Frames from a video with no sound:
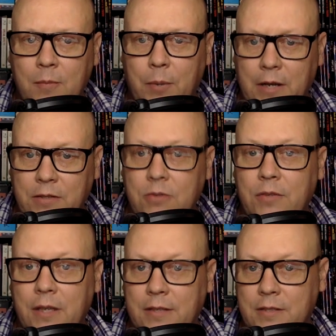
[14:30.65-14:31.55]
But I do
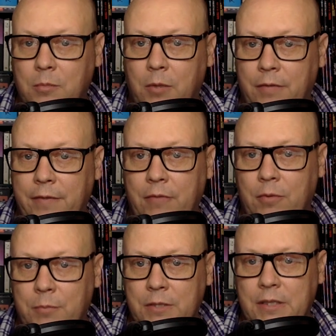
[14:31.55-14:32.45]
think it's some of my
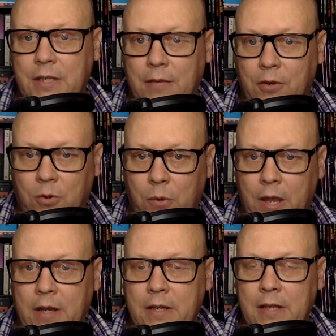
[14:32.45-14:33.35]
favorite music he ever
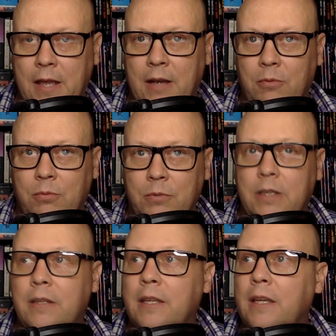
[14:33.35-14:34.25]
created, and it
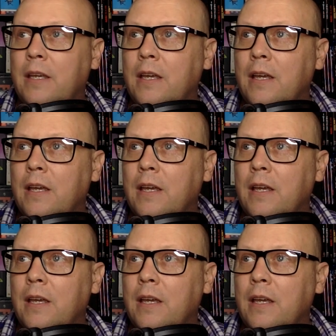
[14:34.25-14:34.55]
really